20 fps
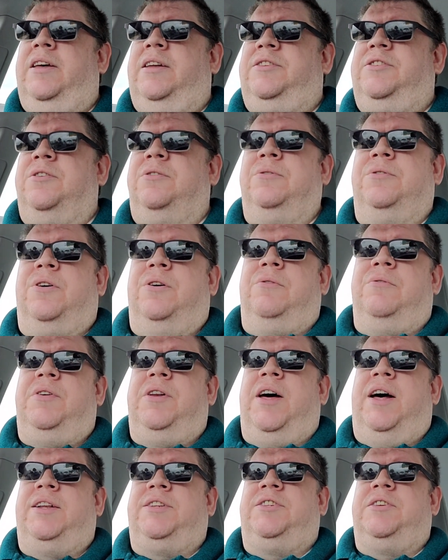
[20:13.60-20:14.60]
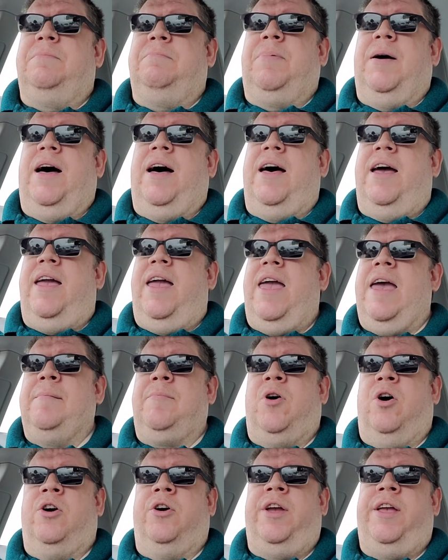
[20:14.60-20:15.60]
Don't go nuts and buy
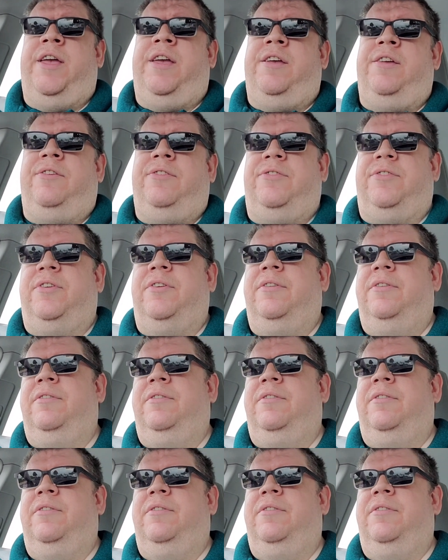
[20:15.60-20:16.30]
MREs